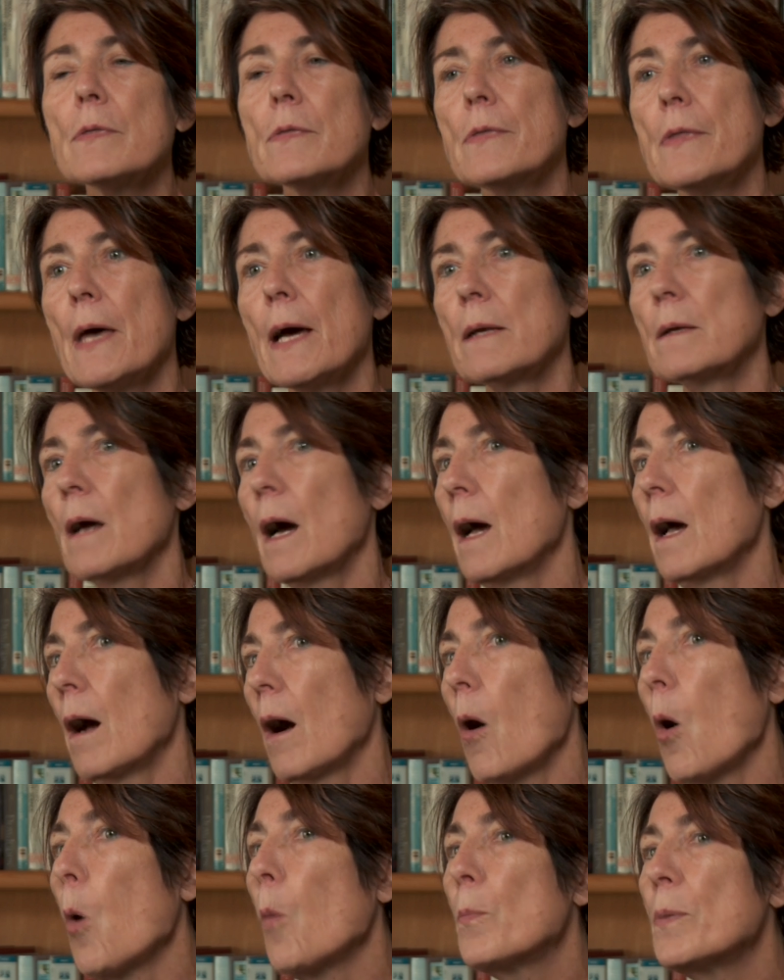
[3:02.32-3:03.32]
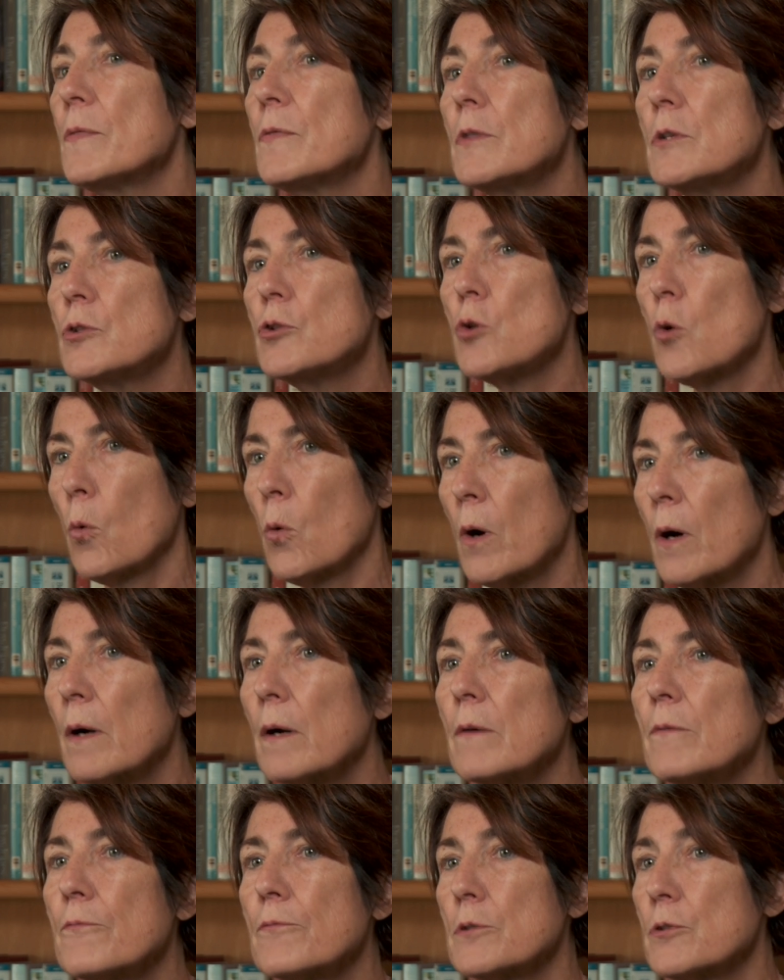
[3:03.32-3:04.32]
that opened the
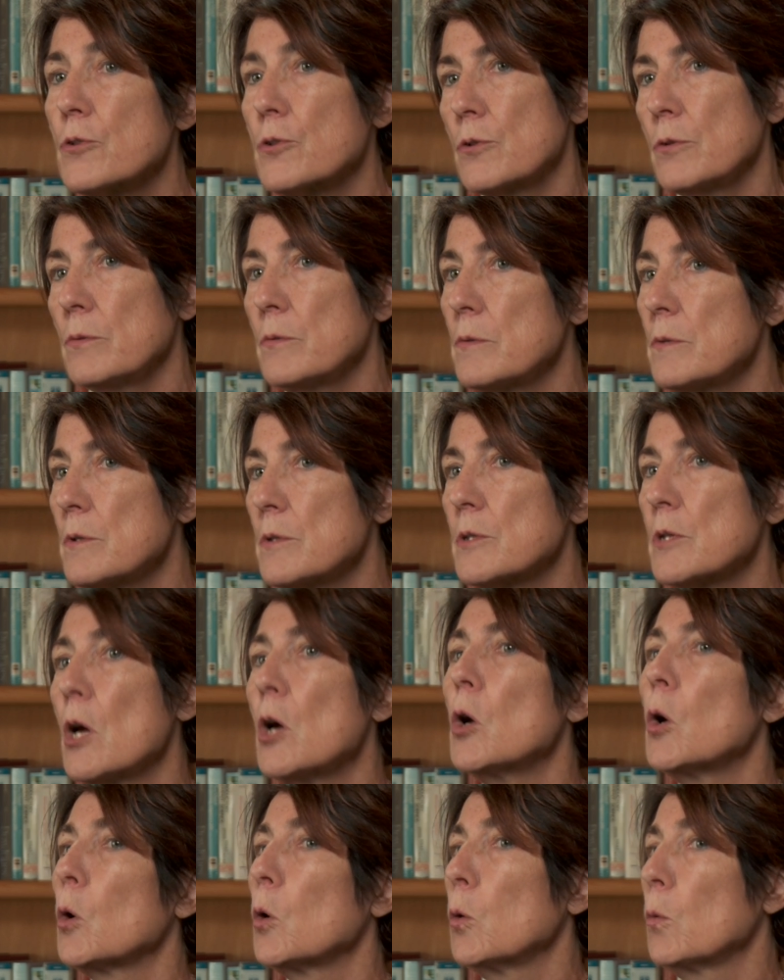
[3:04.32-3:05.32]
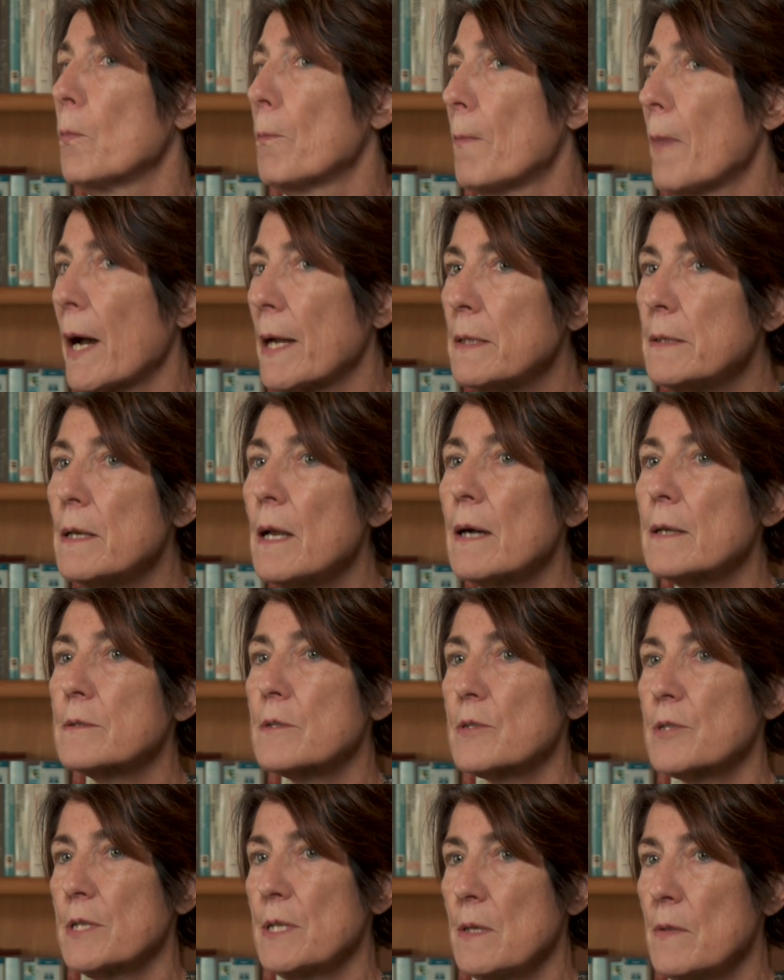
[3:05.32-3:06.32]
door for students who might not
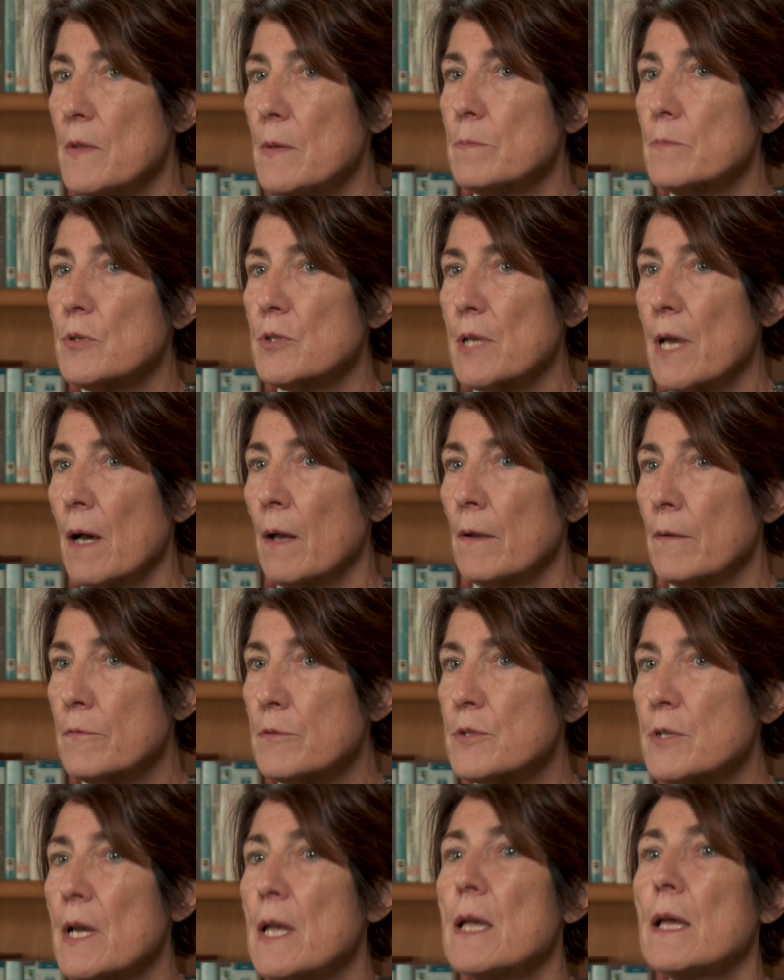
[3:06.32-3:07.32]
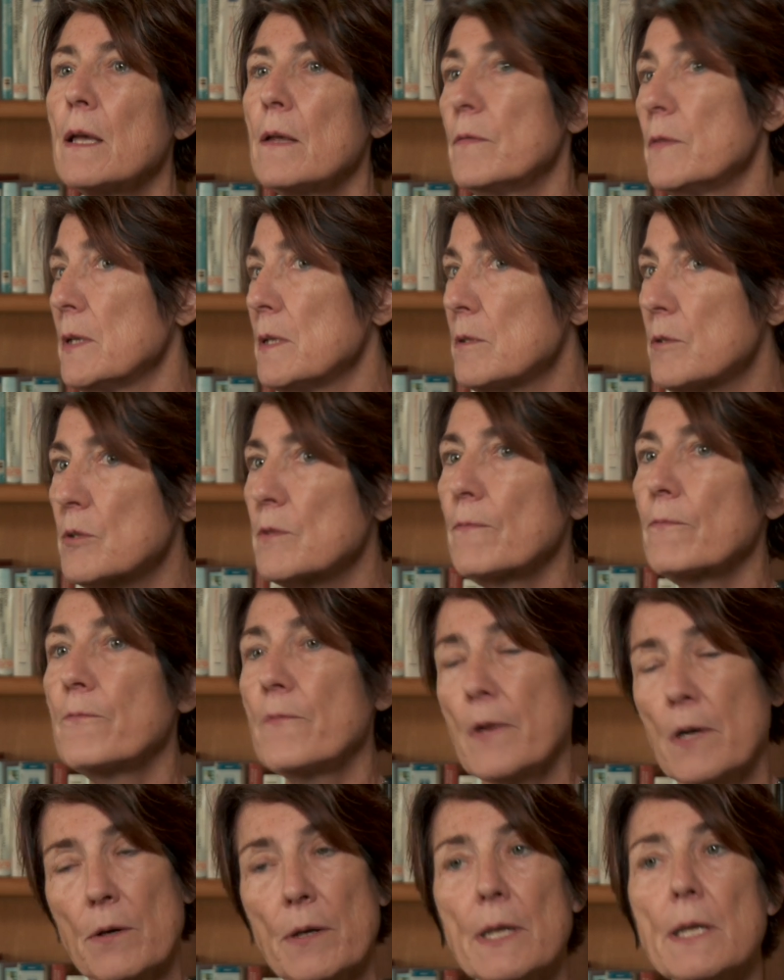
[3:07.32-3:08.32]
see themselves in these
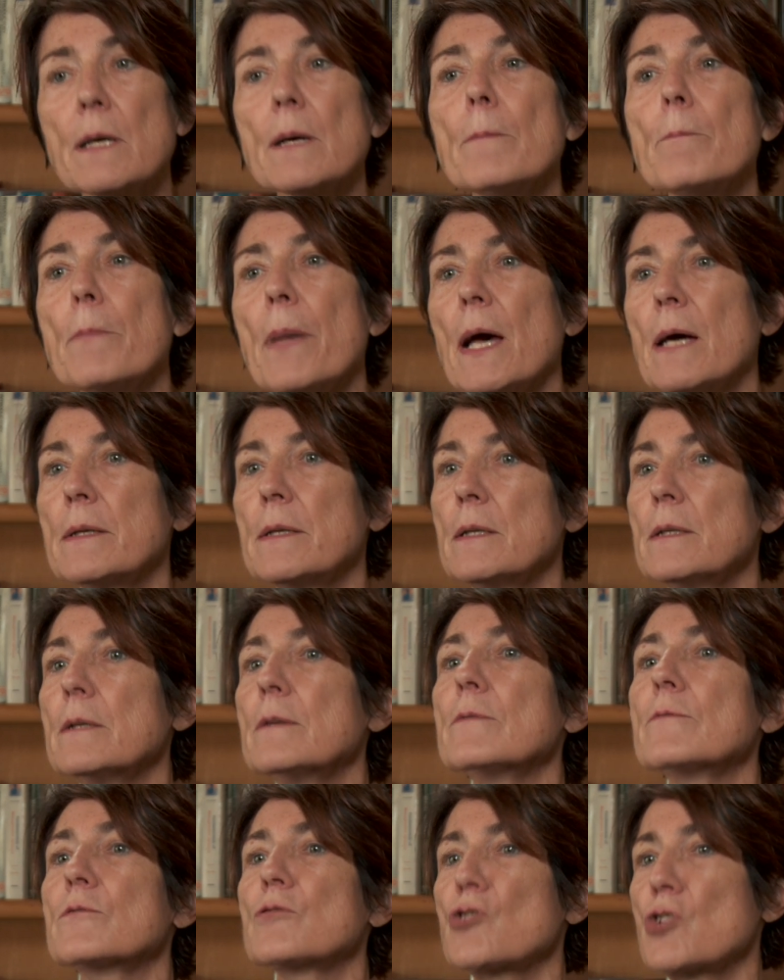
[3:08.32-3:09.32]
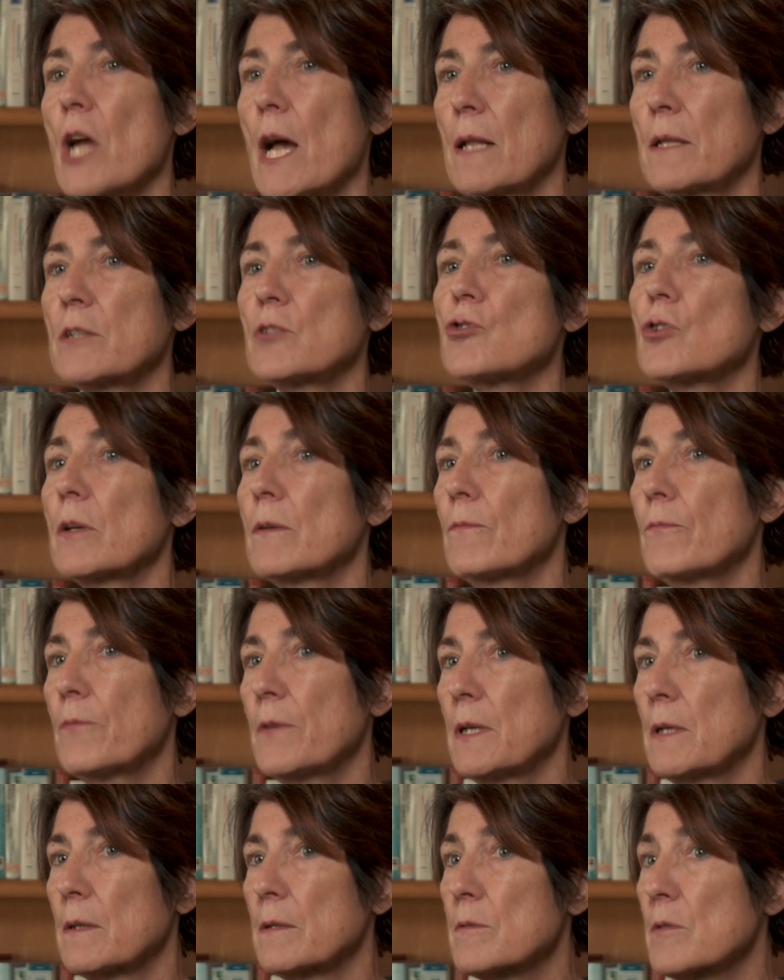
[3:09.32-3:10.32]
very competitive, challenging
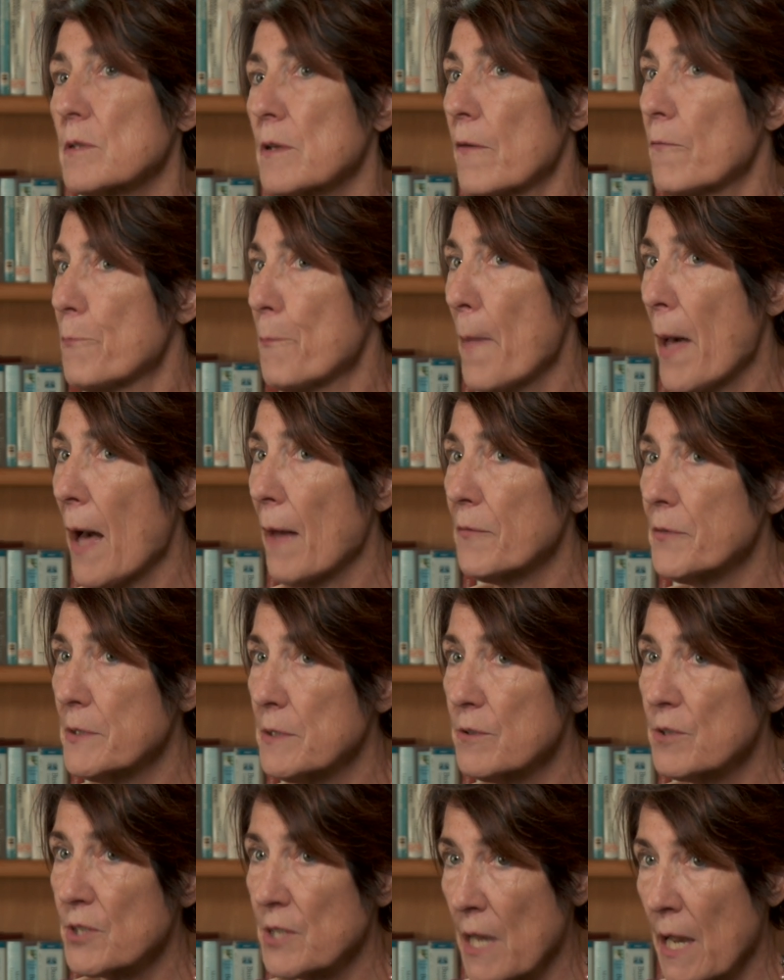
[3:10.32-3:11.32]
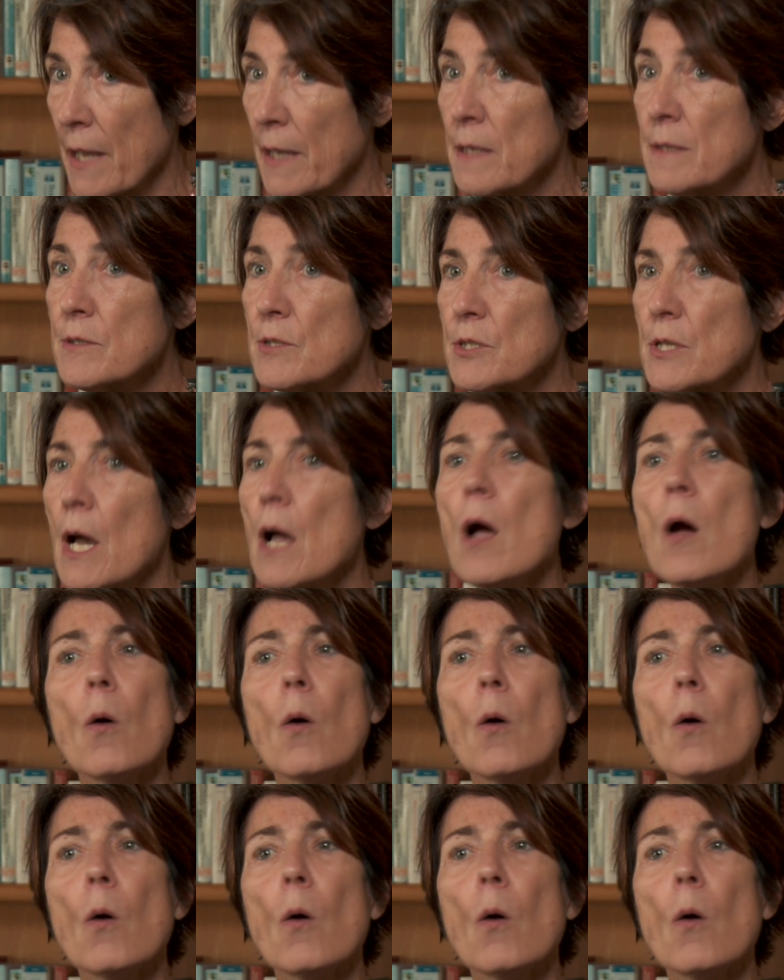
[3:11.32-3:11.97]
fields of math and science,